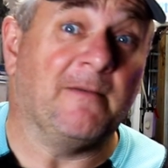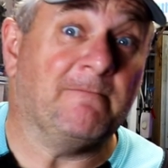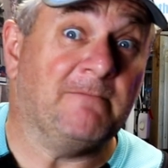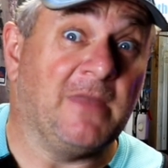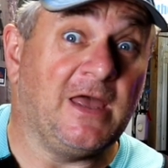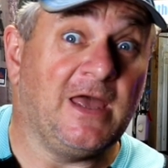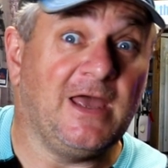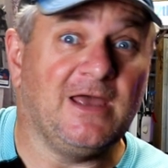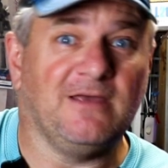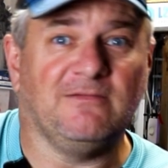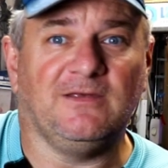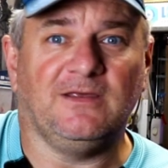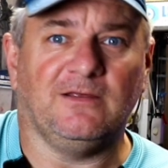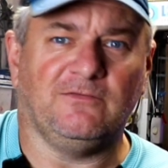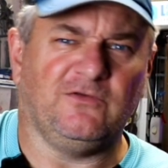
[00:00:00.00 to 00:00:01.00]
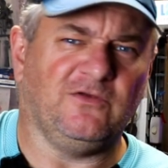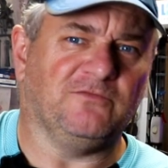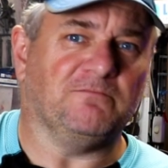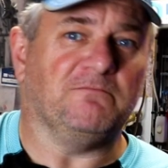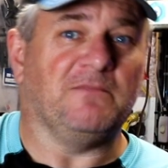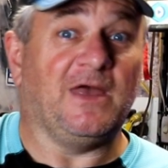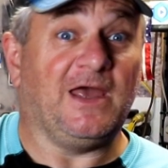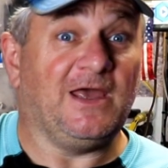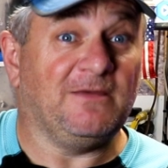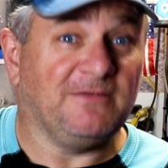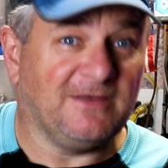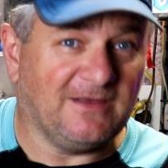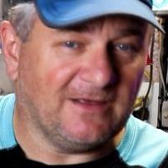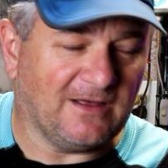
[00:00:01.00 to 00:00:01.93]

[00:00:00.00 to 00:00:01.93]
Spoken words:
Maybe, just maybe,